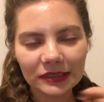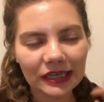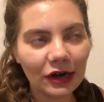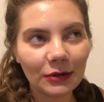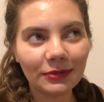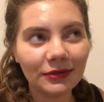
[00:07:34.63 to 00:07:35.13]

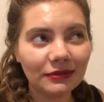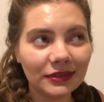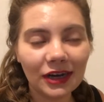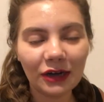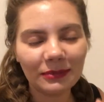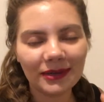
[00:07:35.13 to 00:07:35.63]
terrible,
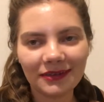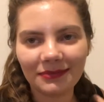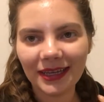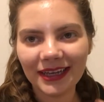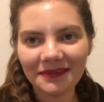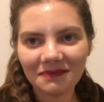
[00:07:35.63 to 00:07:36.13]
terrible
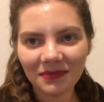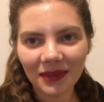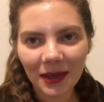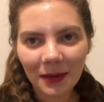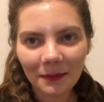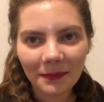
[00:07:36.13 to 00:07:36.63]
of me.
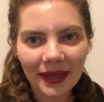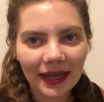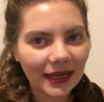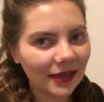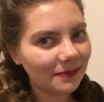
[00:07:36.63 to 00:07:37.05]
But